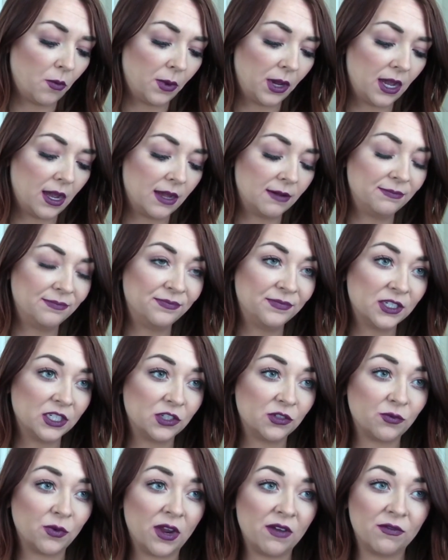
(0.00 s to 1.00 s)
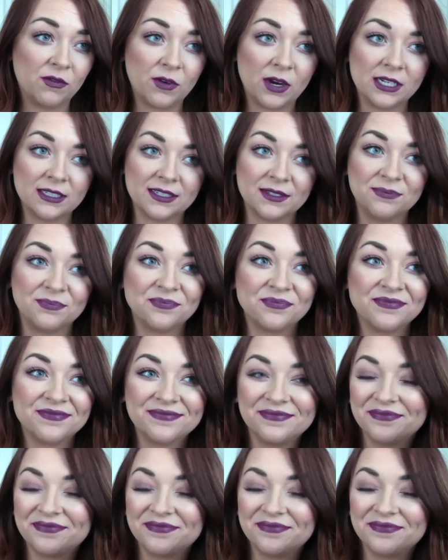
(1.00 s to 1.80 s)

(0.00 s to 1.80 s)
Oh my god, this is Raven Raisin.